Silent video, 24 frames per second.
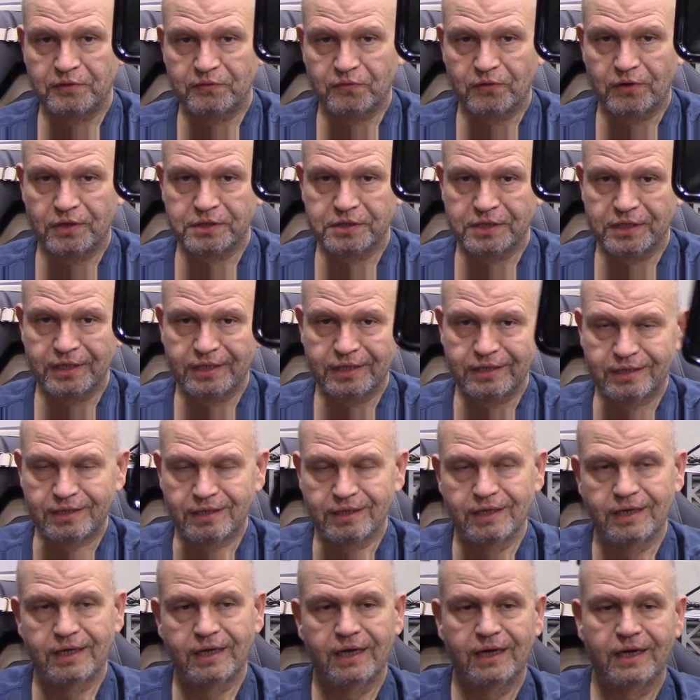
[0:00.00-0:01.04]
of rustica.
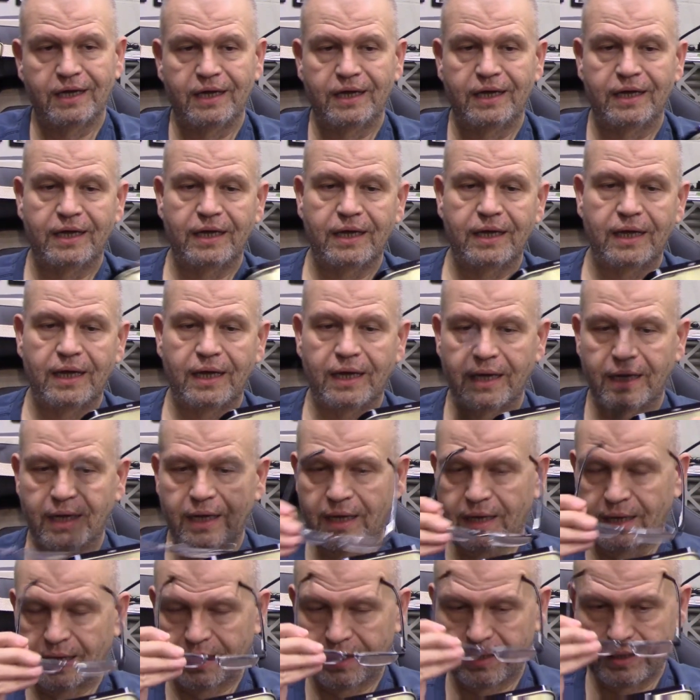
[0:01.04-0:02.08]

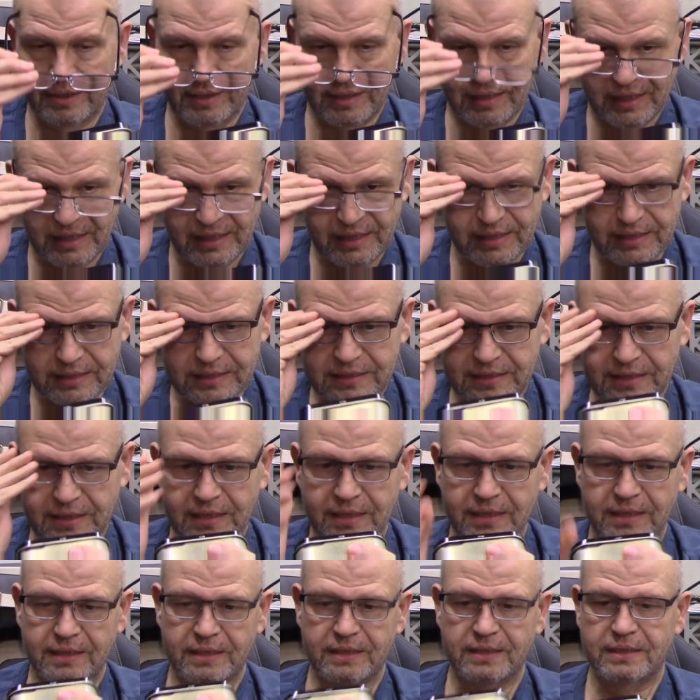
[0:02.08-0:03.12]
And this
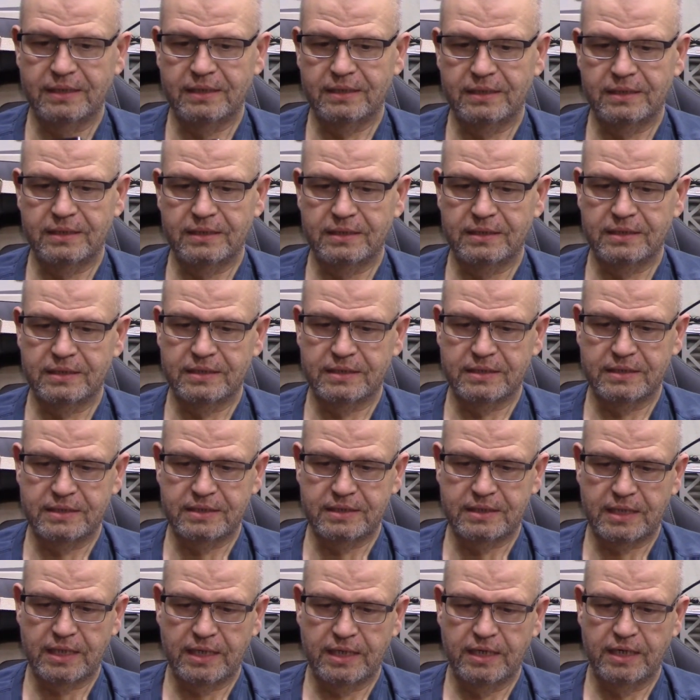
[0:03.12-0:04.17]
is
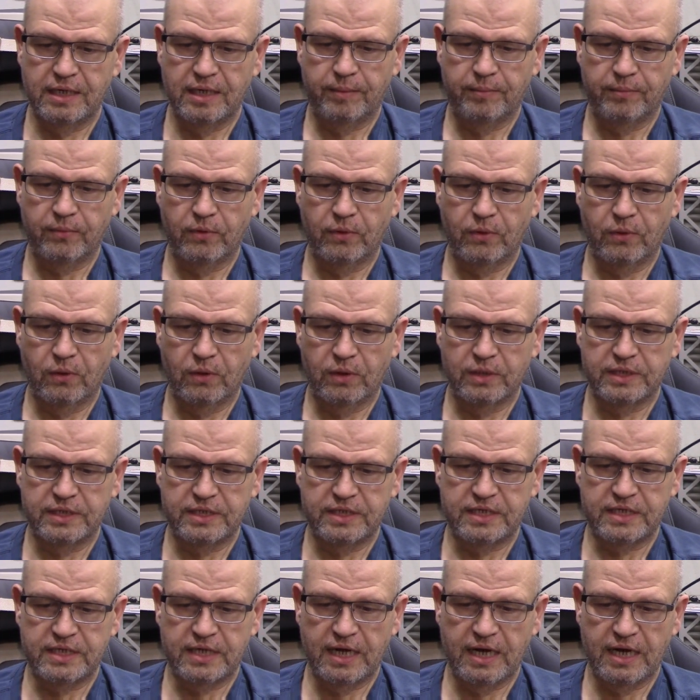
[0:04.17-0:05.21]
tin number
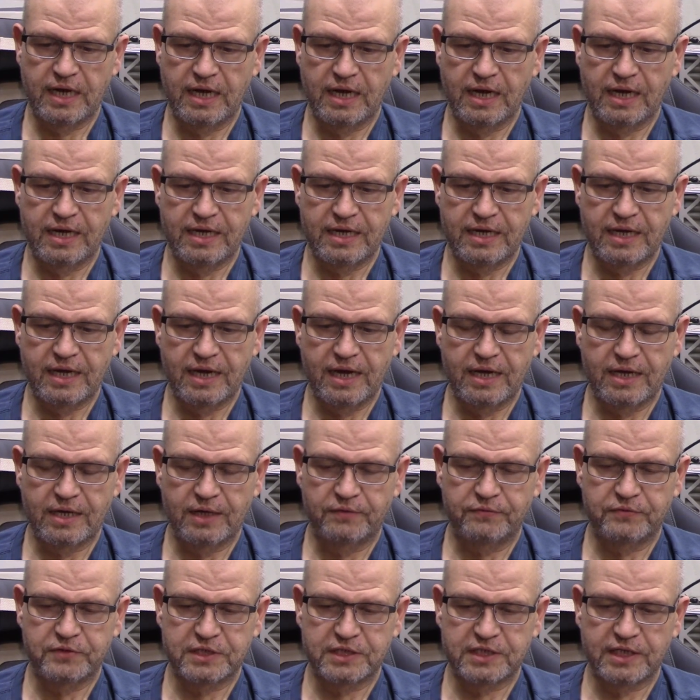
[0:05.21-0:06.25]
1098
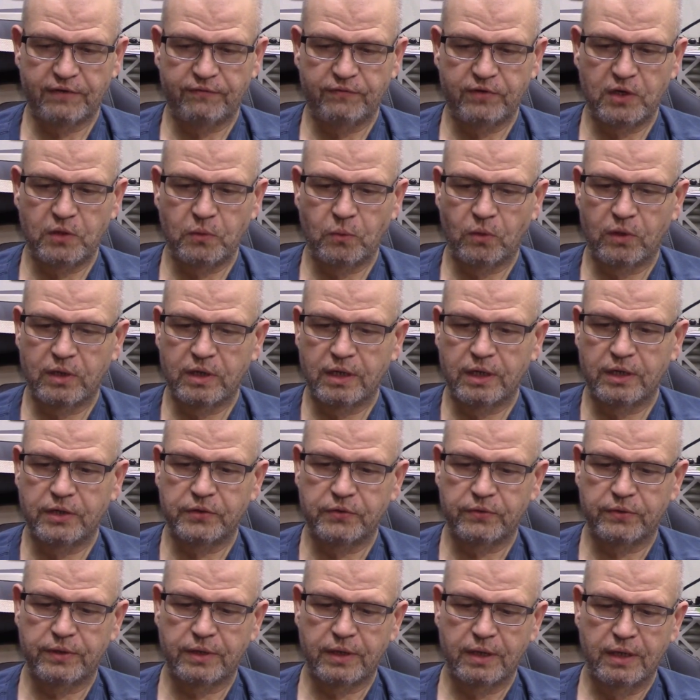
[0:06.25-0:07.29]
of
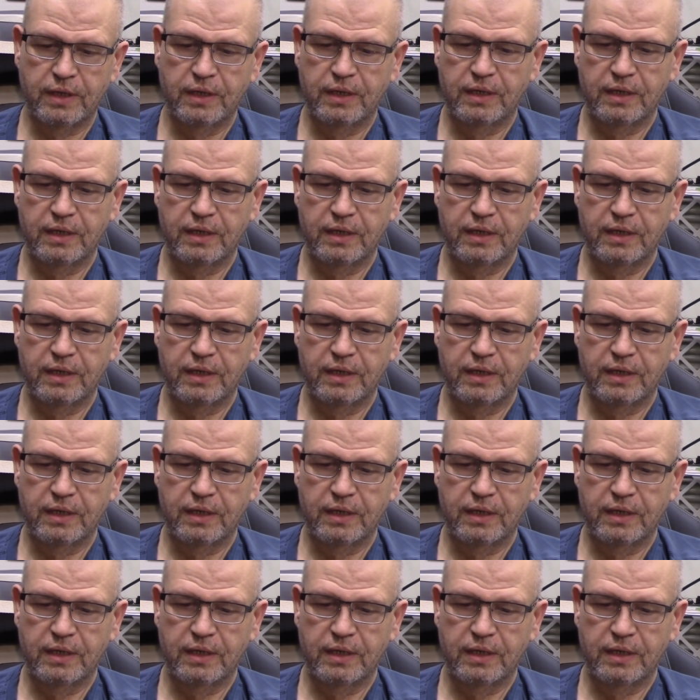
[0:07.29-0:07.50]
7100.